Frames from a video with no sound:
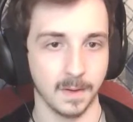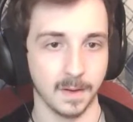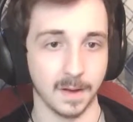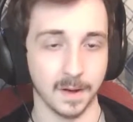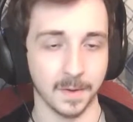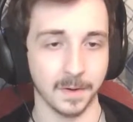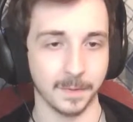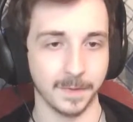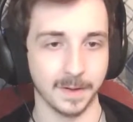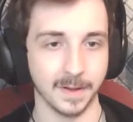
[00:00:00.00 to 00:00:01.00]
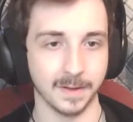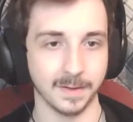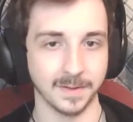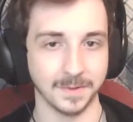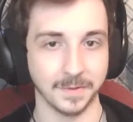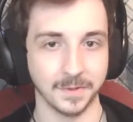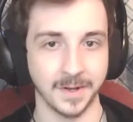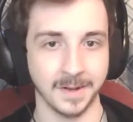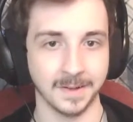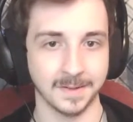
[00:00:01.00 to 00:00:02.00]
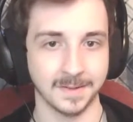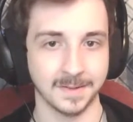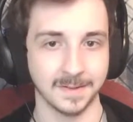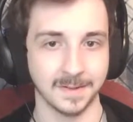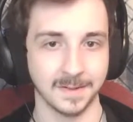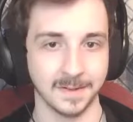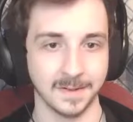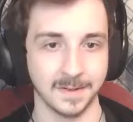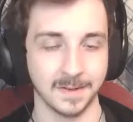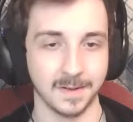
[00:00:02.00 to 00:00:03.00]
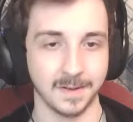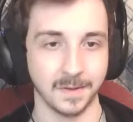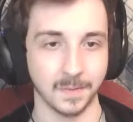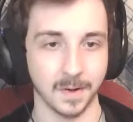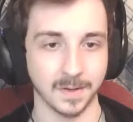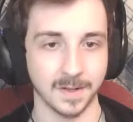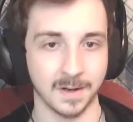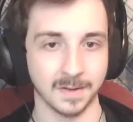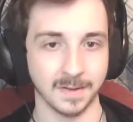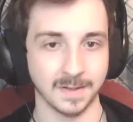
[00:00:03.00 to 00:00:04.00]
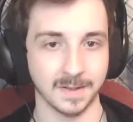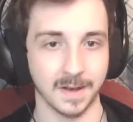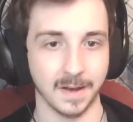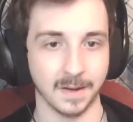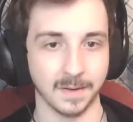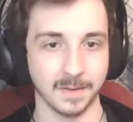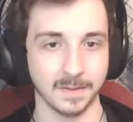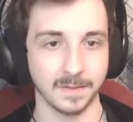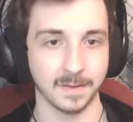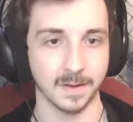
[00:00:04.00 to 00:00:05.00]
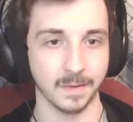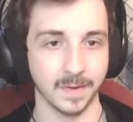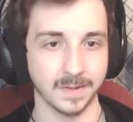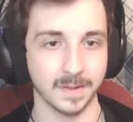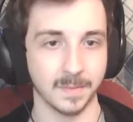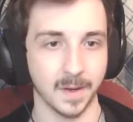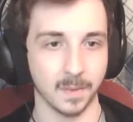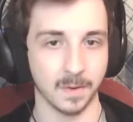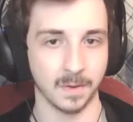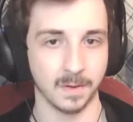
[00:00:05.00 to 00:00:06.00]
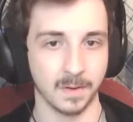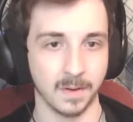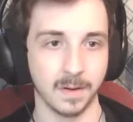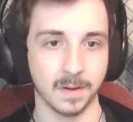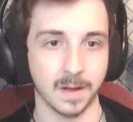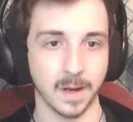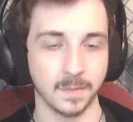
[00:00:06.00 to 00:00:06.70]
Alright, Ophelia, this is your chance. Gotta talk to this guy and convince him that we're kind of